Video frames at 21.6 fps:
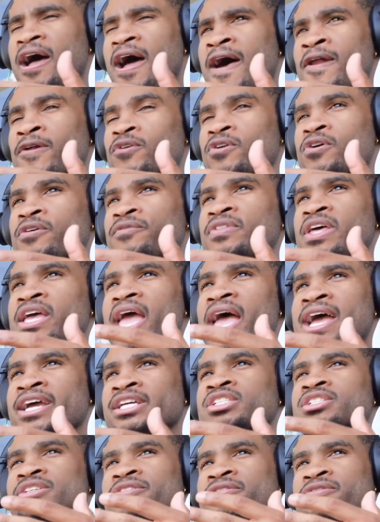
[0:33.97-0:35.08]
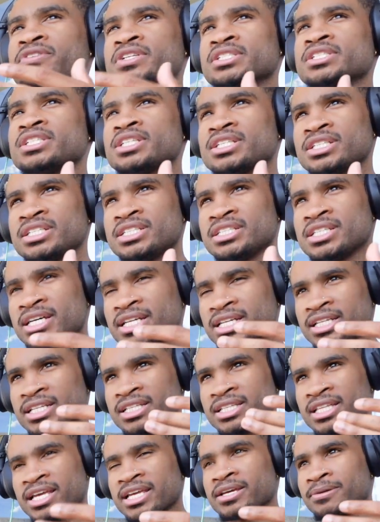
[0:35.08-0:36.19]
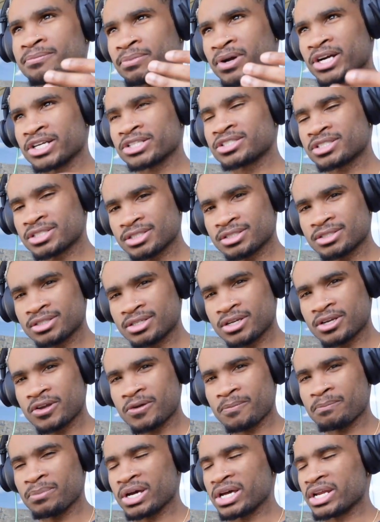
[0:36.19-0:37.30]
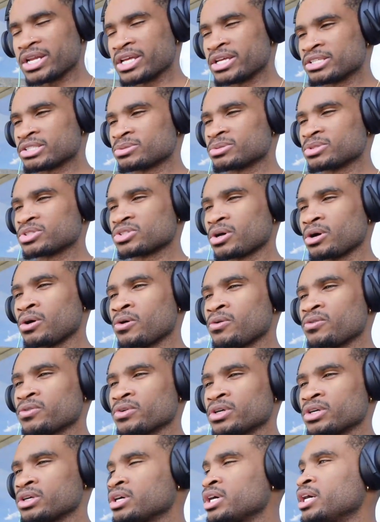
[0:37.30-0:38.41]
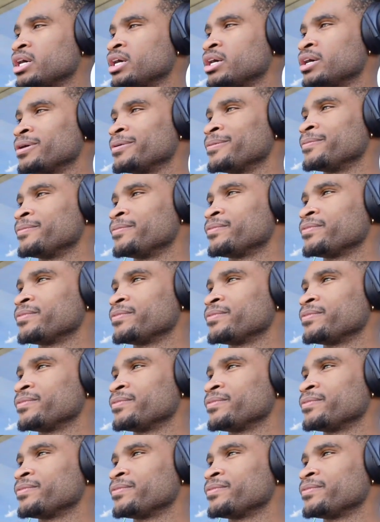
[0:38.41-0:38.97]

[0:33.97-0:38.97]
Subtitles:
I don't know if they actually physically done anything in person, but this was over